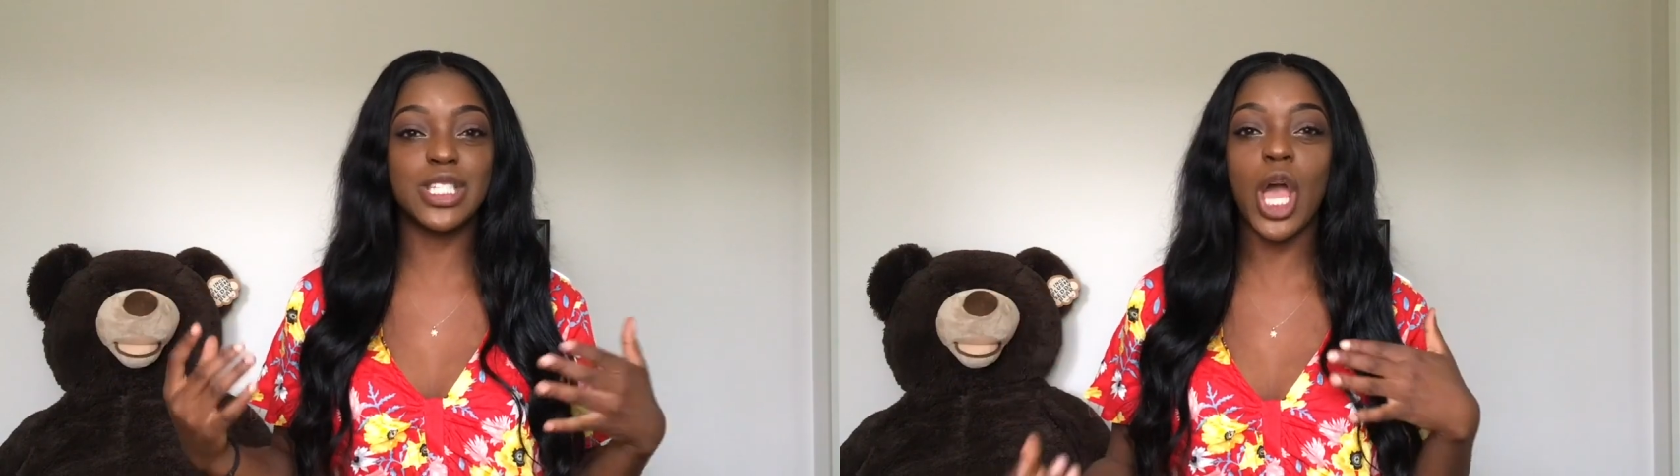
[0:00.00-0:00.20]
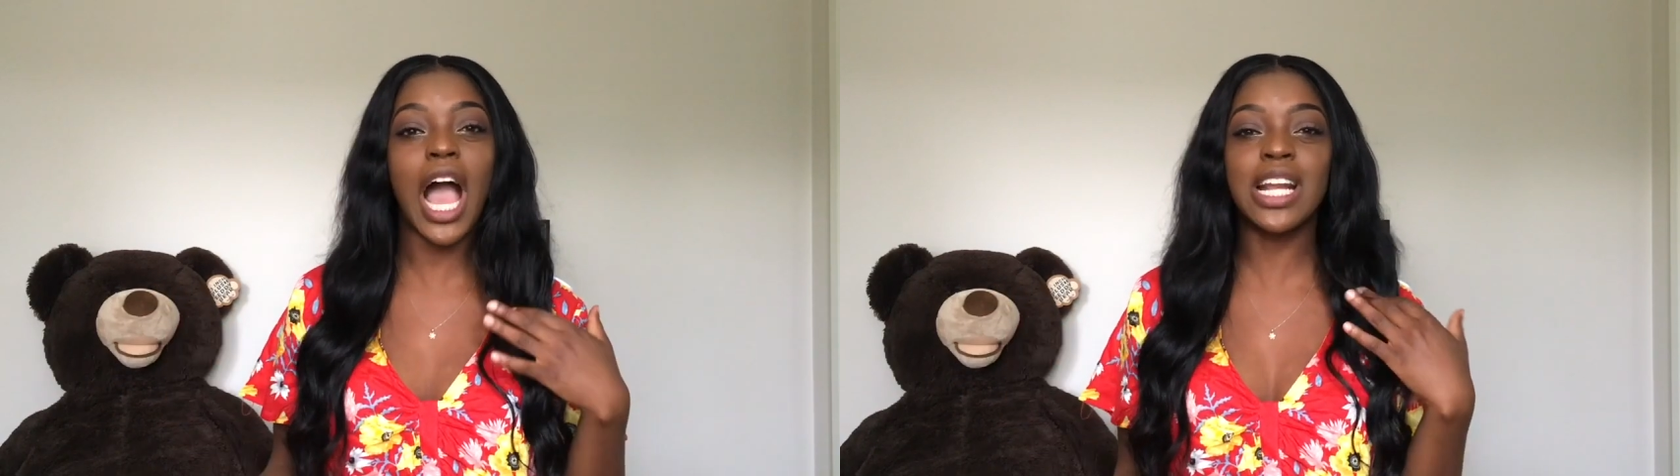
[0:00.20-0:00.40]

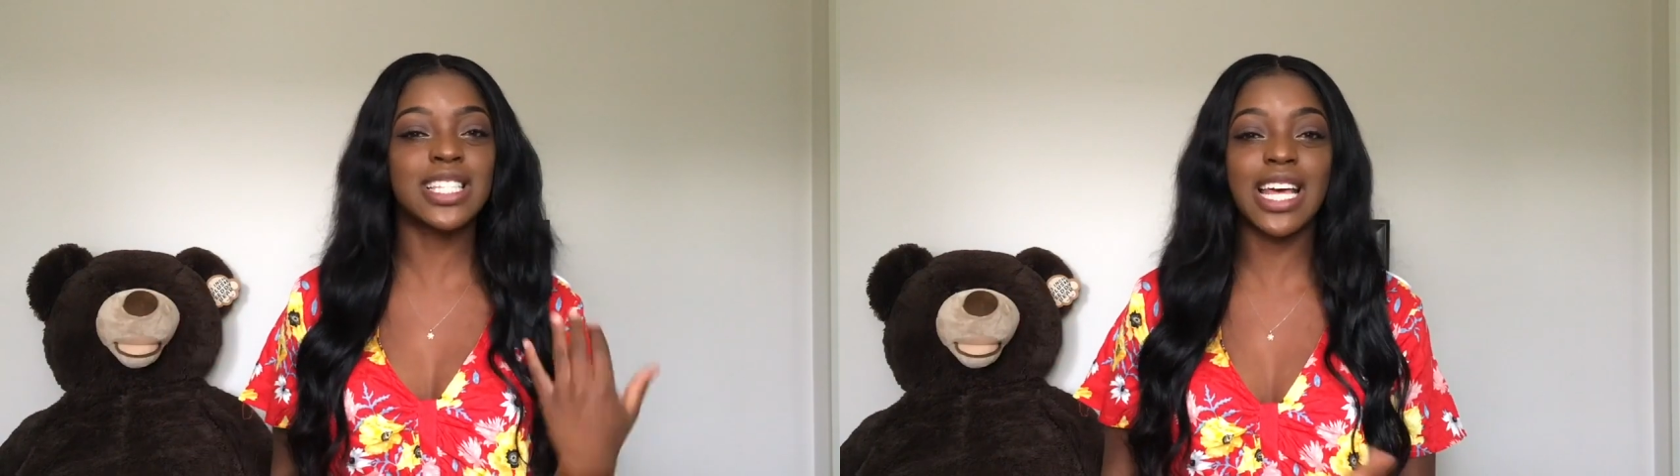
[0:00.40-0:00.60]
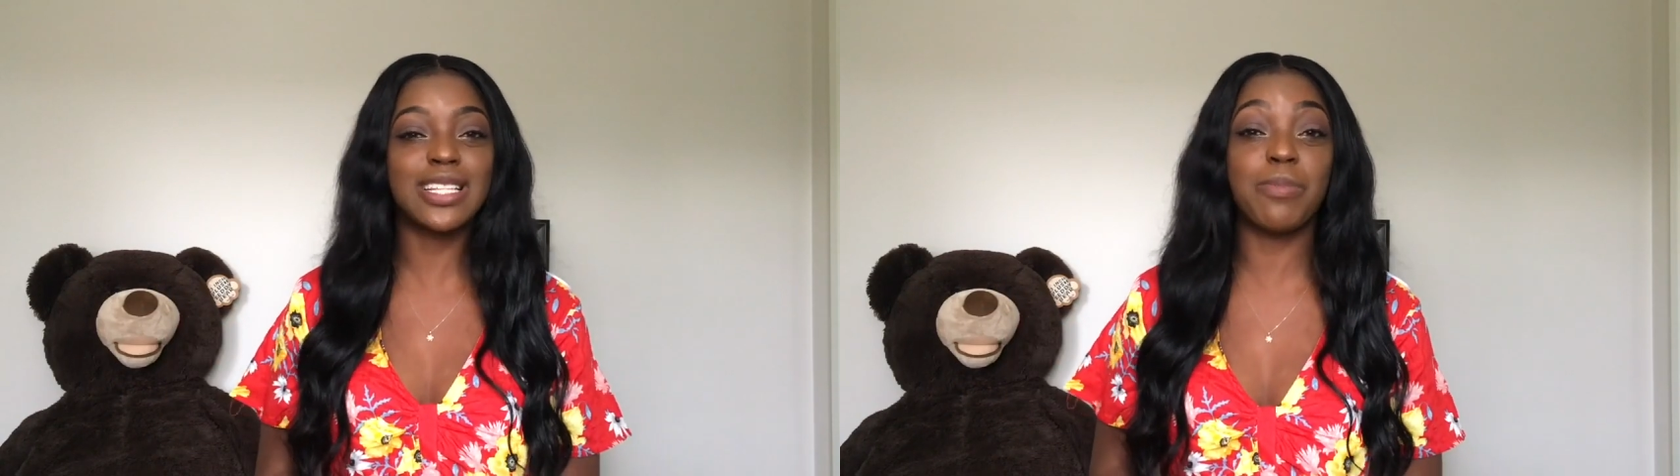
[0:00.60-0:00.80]
so I
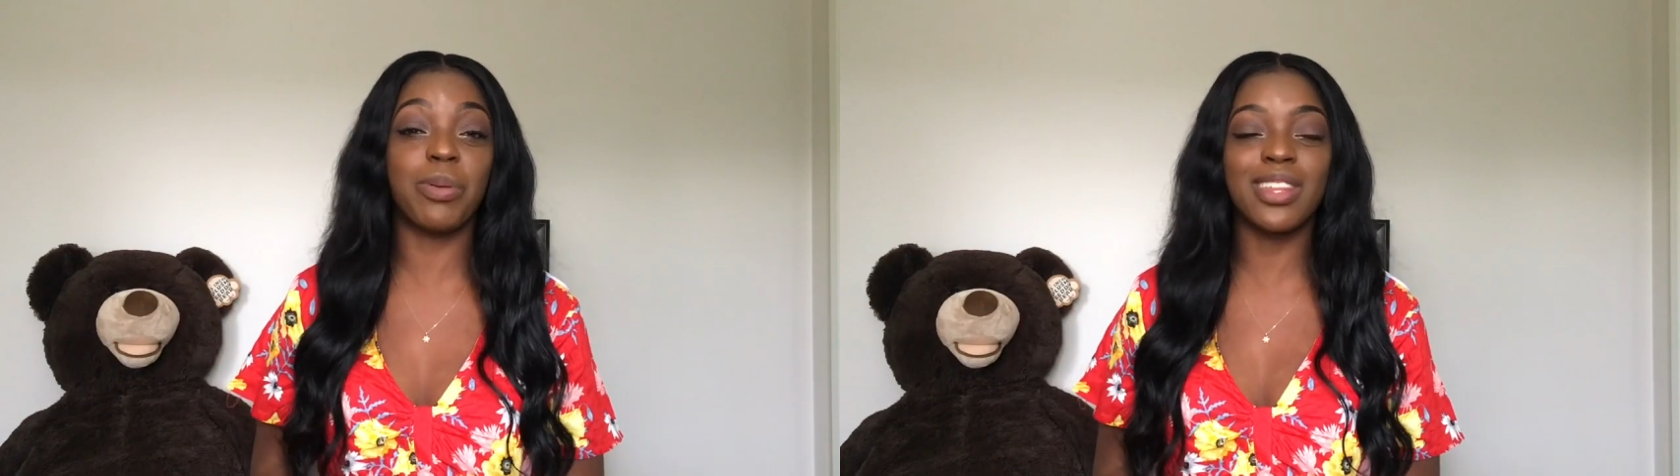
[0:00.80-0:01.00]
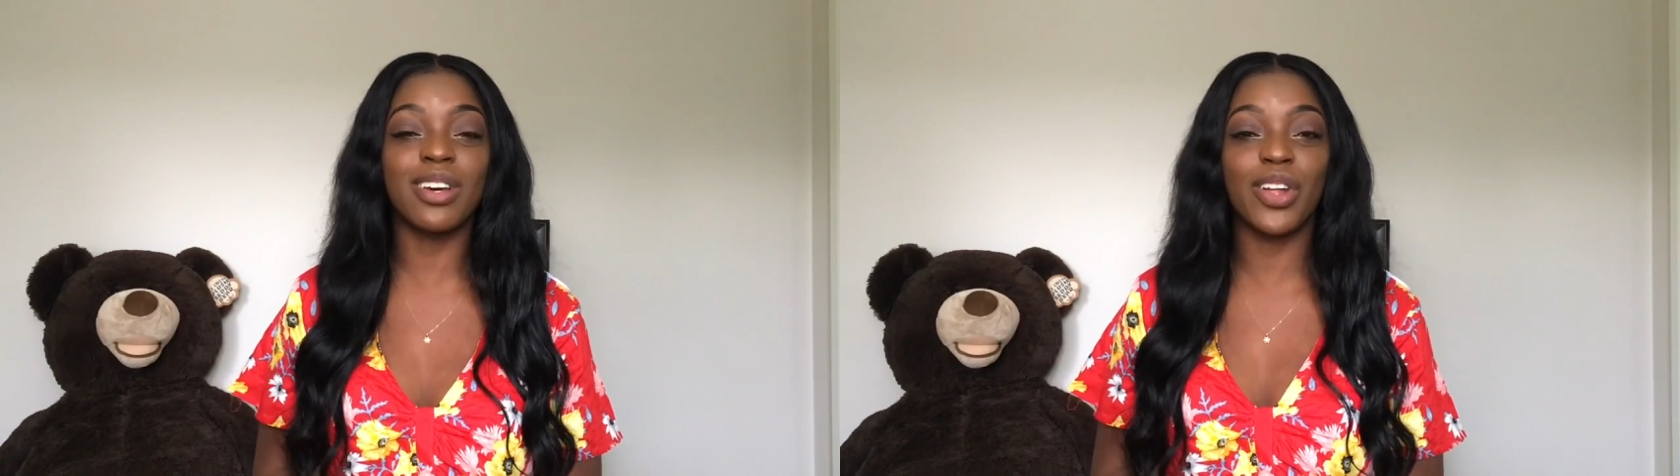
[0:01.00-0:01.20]
decided to
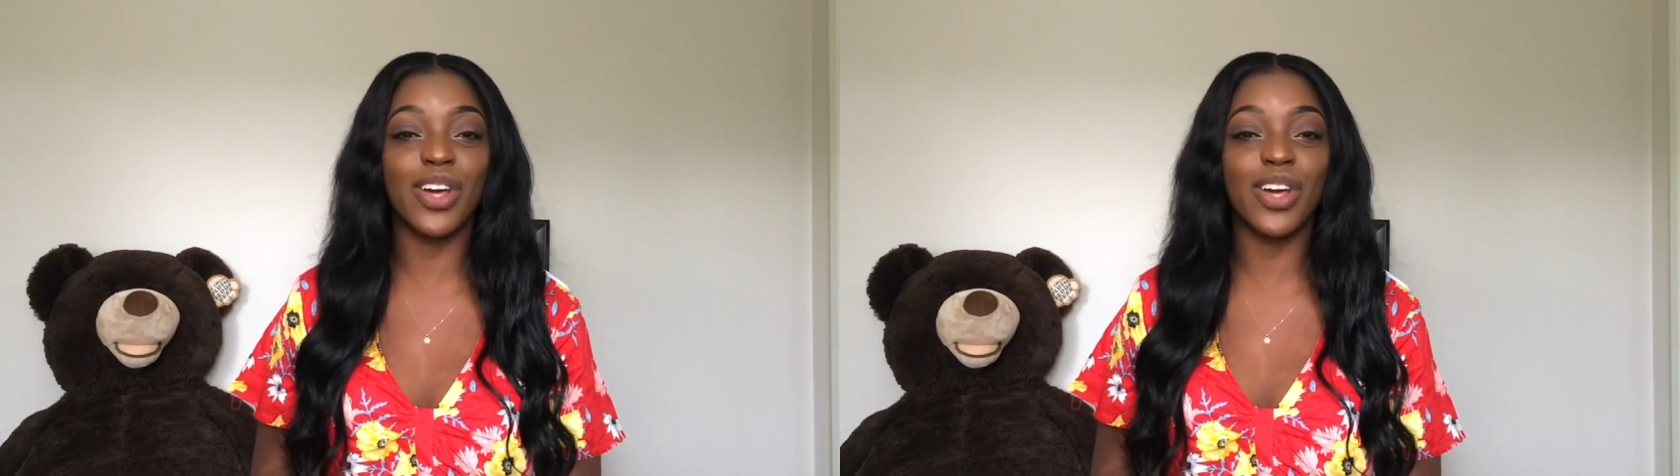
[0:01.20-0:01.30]
breathe on